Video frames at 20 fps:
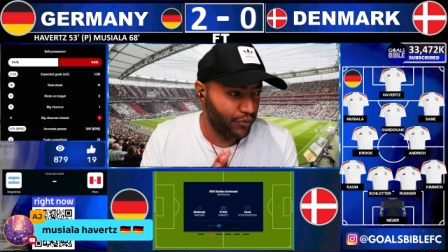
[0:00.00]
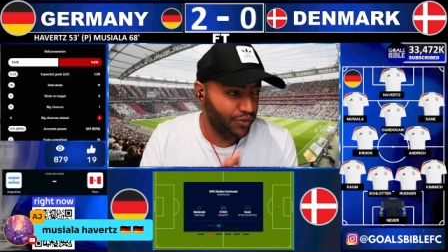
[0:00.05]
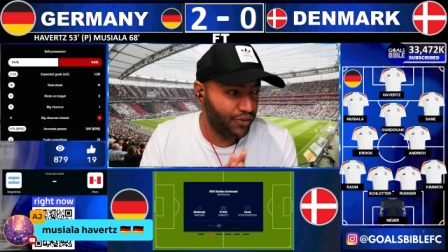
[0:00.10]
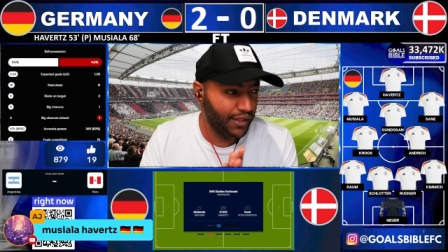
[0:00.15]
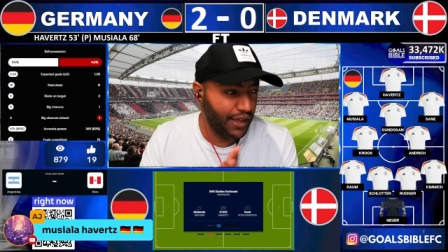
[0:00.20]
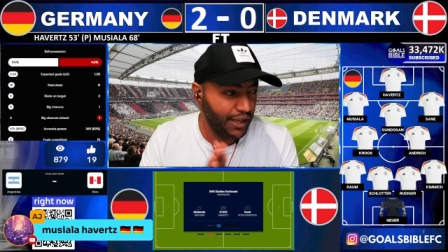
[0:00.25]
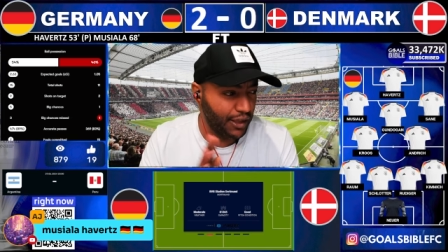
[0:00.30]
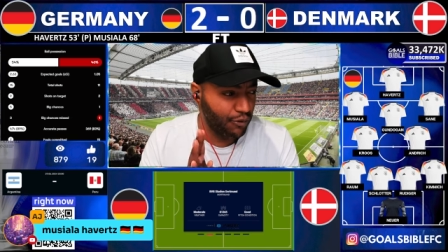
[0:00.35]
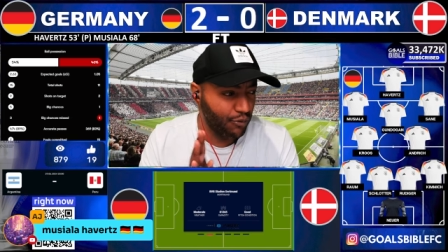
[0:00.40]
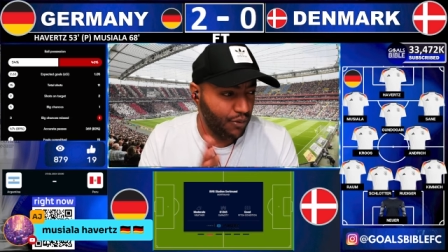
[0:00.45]

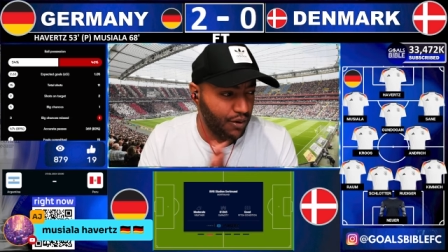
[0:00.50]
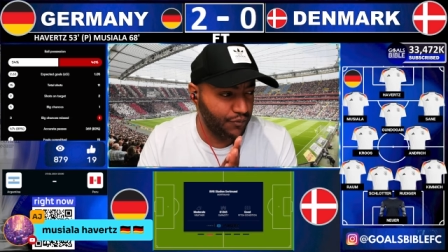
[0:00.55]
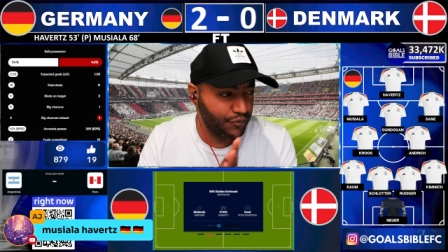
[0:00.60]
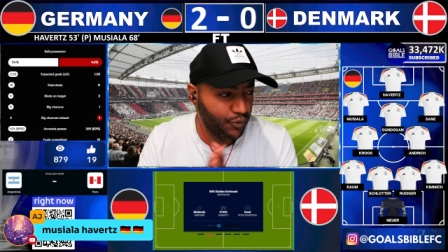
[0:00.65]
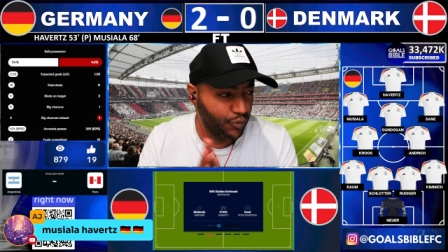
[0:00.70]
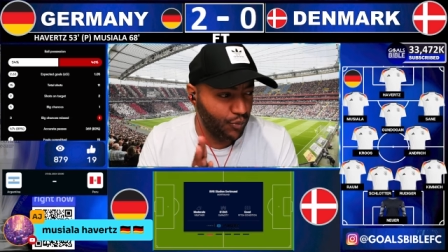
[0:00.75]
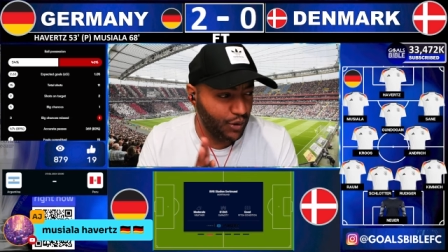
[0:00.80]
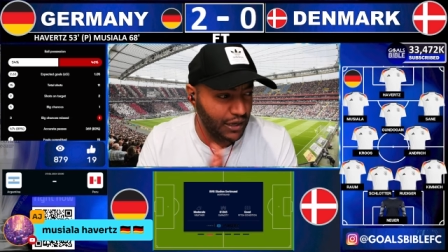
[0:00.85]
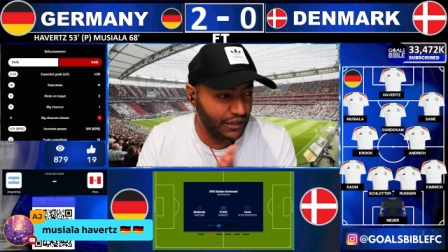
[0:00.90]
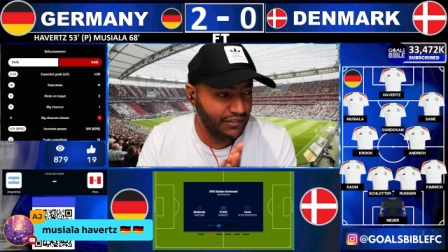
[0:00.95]
Thank you all
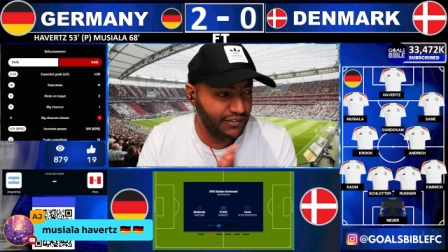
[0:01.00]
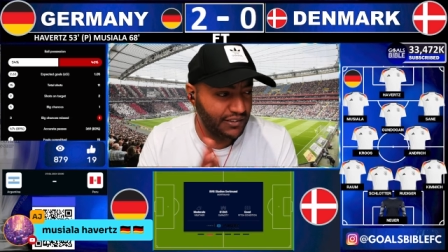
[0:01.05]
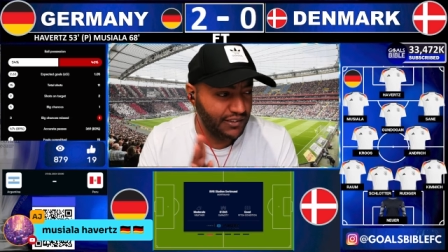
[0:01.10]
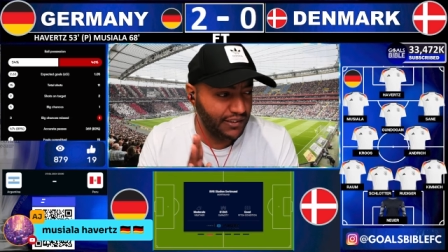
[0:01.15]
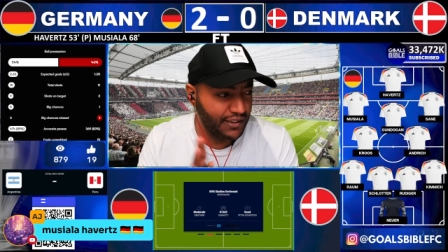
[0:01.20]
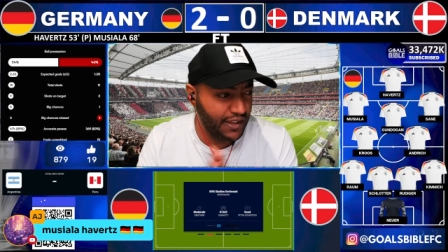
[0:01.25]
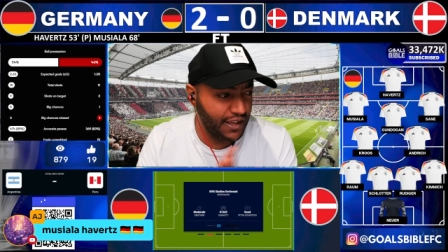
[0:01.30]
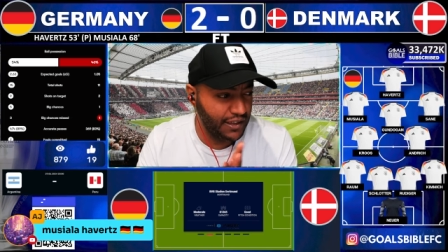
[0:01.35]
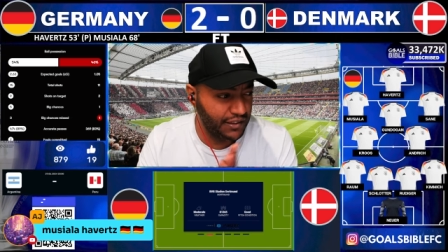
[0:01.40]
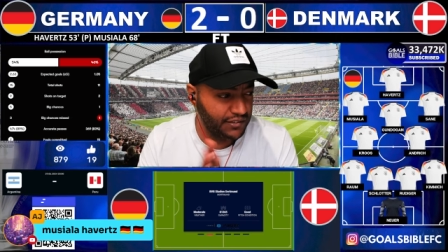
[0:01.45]
for
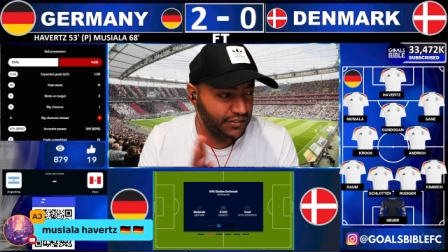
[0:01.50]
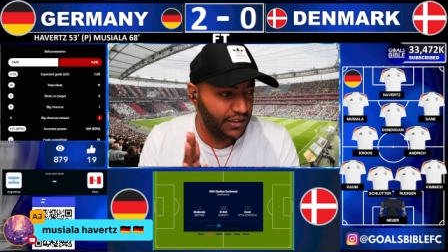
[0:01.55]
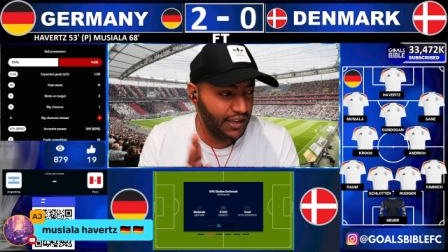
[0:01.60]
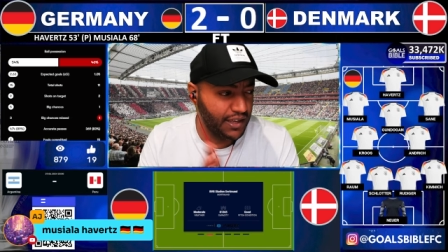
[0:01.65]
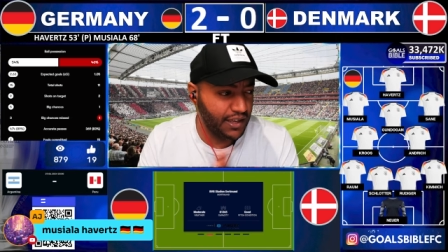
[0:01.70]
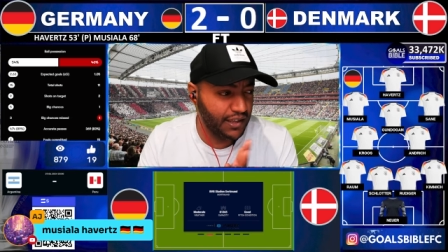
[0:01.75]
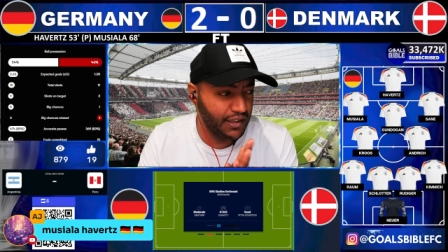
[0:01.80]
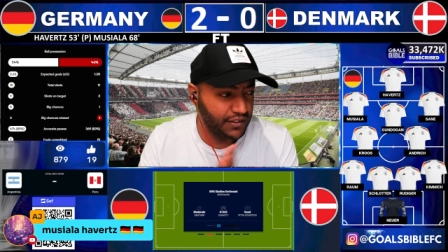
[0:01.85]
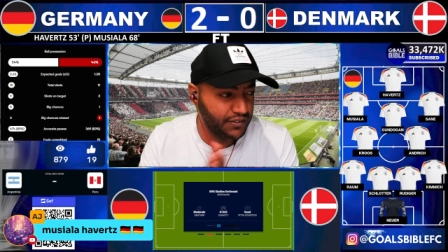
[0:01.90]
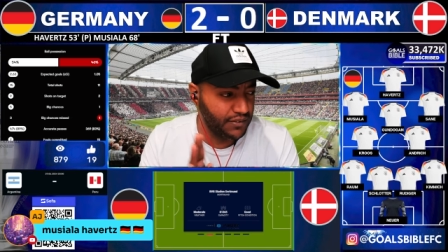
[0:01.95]
watching.
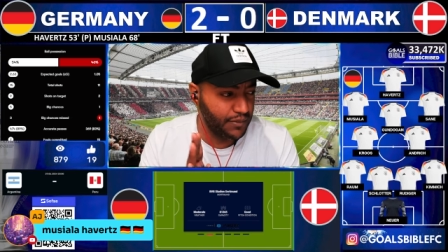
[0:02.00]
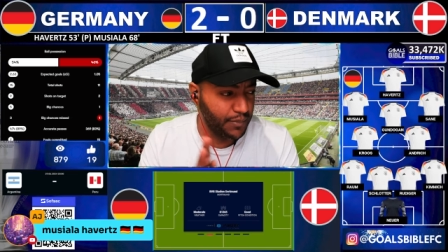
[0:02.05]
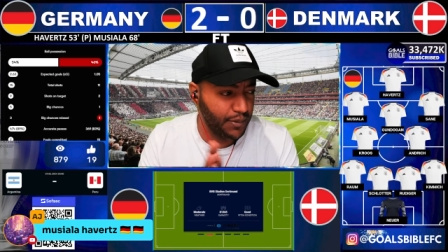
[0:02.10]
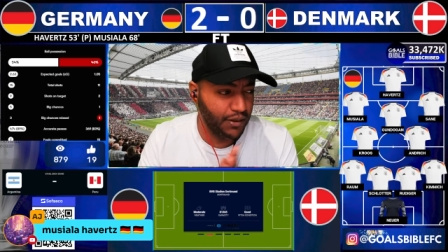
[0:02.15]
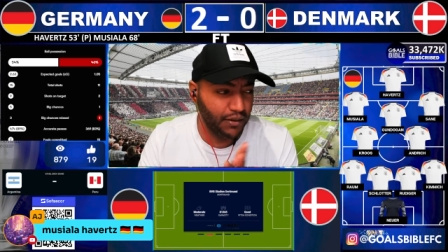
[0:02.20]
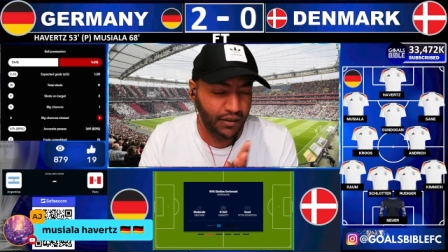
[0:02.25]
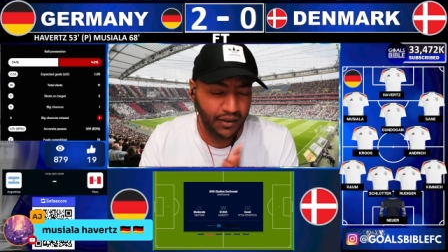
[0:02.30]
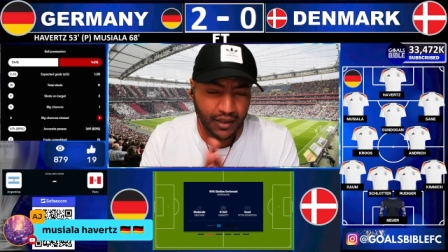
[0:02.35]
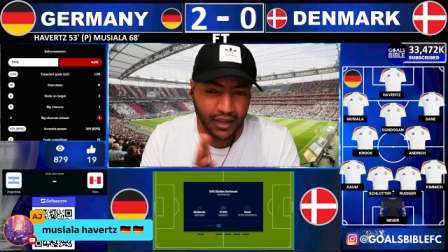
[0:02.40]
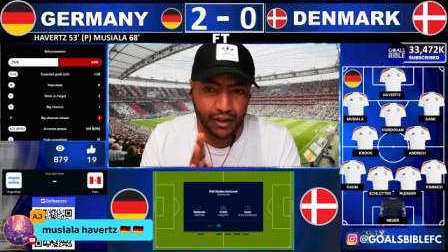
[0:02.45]
AJ,
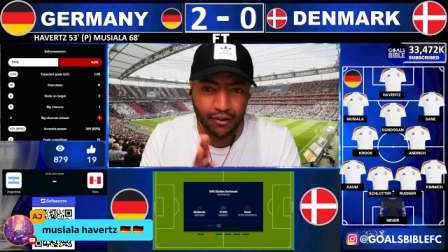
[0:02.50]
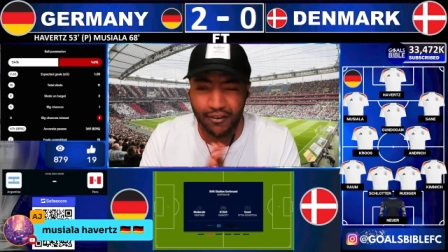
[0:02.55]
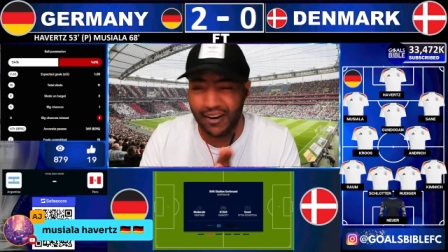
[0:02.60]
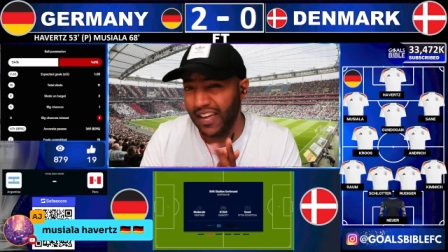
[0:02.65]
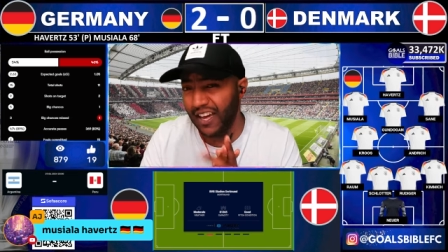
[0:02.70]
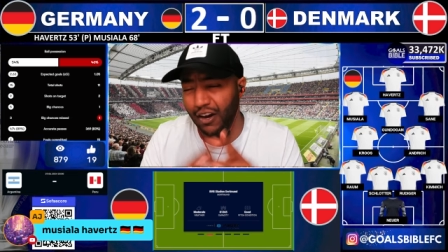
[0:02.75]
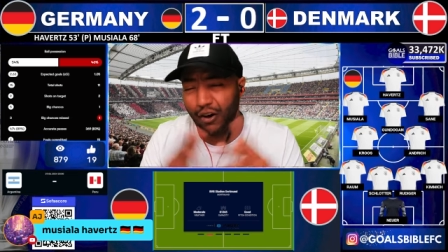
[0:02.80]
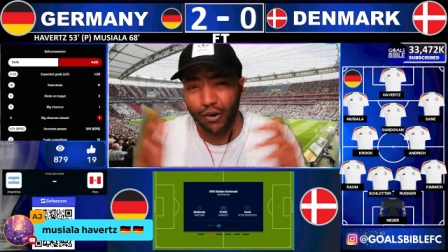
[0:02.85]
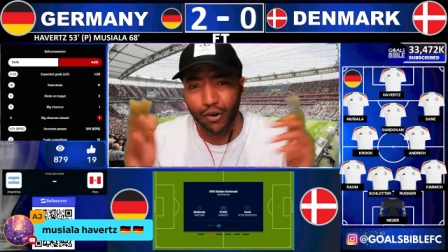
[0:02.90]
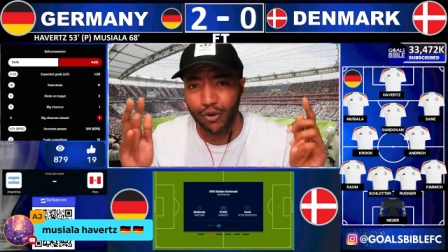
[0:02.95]
Isabel,
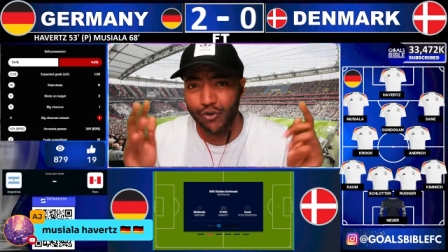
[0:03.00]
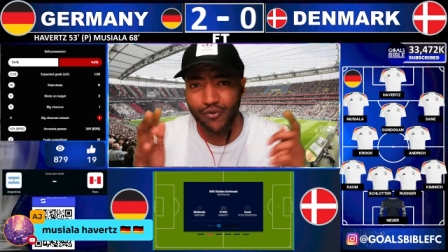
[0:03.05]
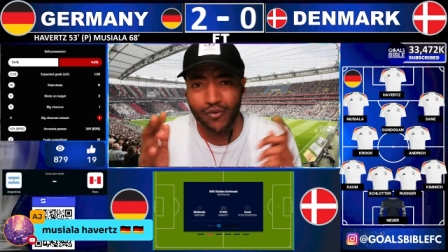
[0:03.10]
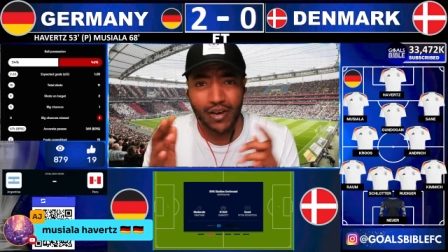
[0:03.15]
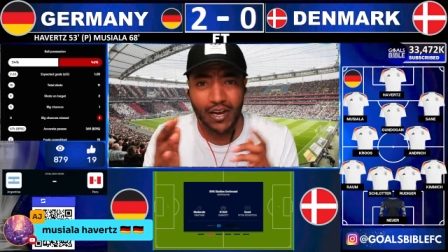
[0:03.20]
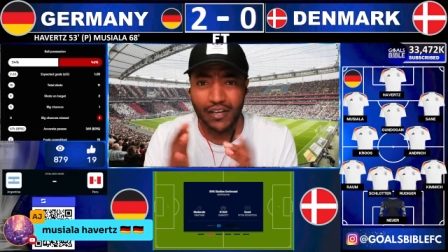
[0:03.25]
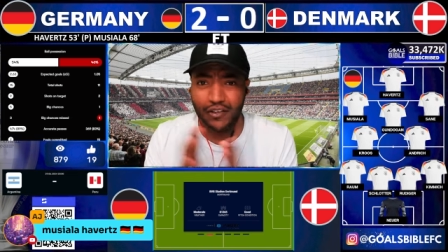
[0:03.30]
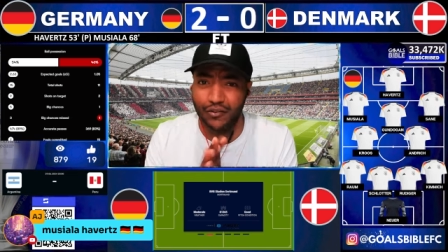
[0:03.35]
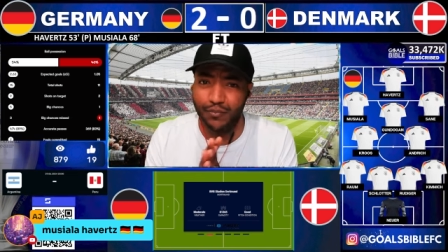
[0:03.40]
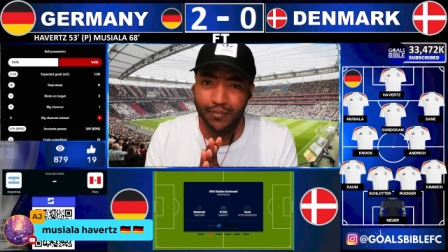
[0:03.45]
Caroline, all of you
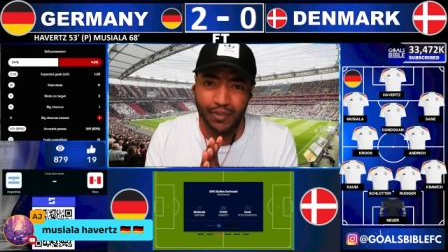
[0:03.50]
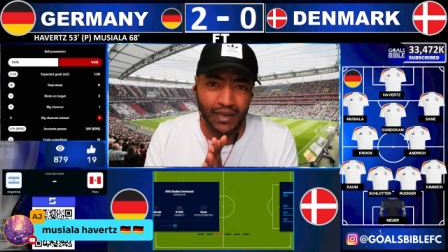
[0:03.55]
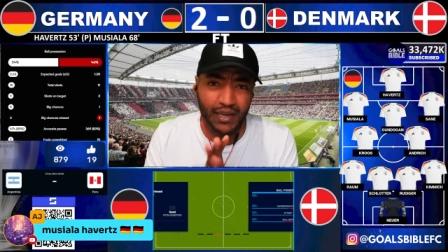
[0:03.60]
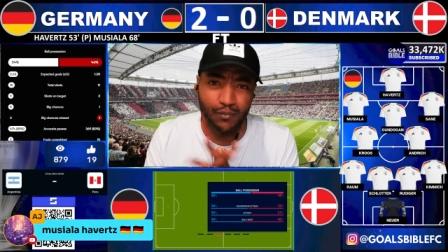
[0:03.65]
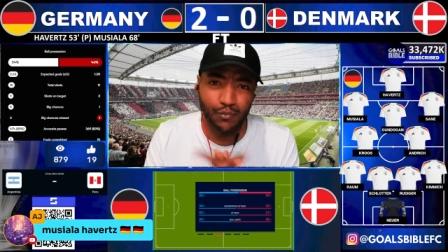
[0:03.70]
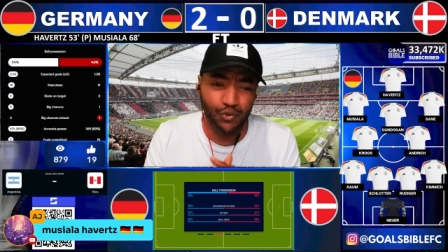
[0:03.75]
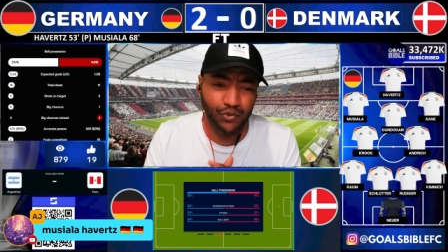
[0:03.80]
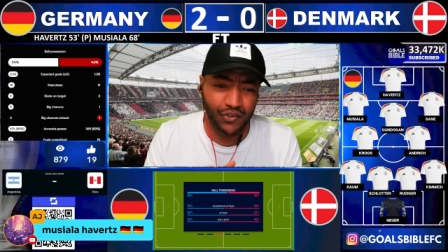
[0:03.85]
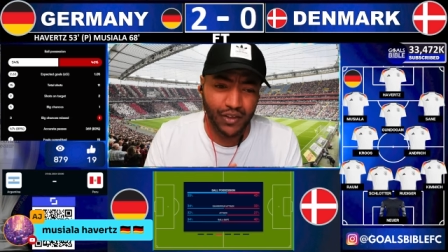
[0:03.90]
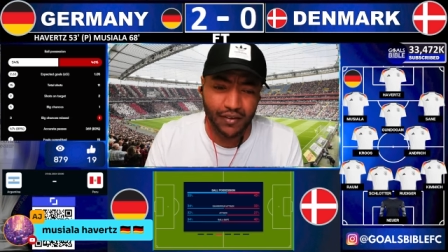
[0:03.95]
guys, pick
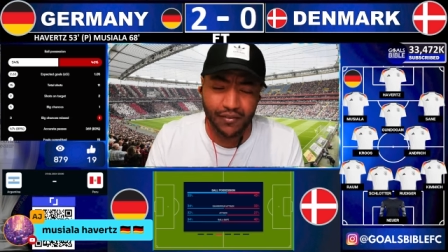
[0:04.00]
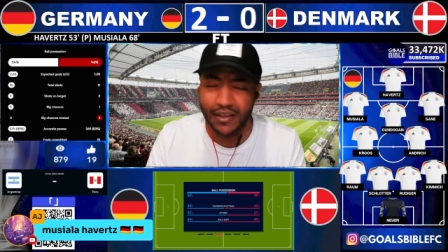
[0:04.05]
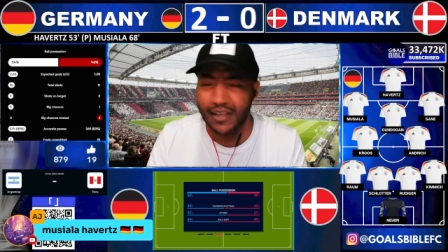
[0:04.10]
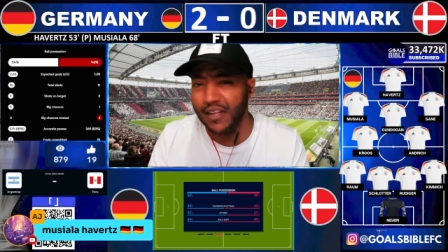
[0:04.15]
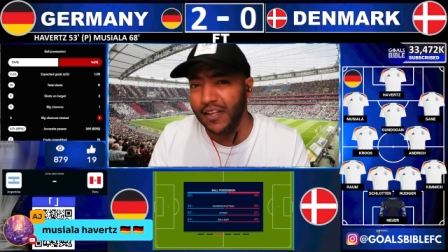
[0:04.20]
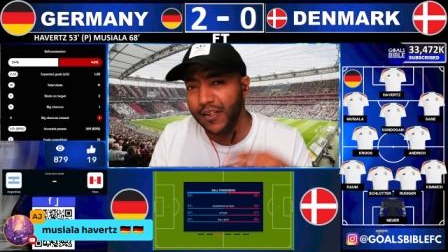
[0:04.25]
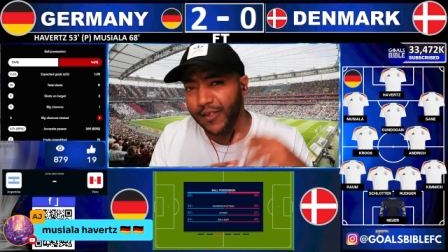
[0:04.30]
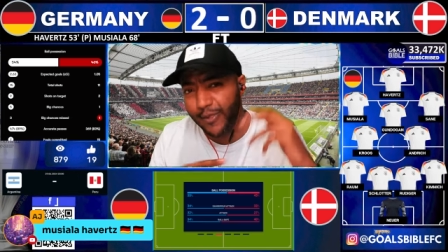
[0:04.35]
up yourself.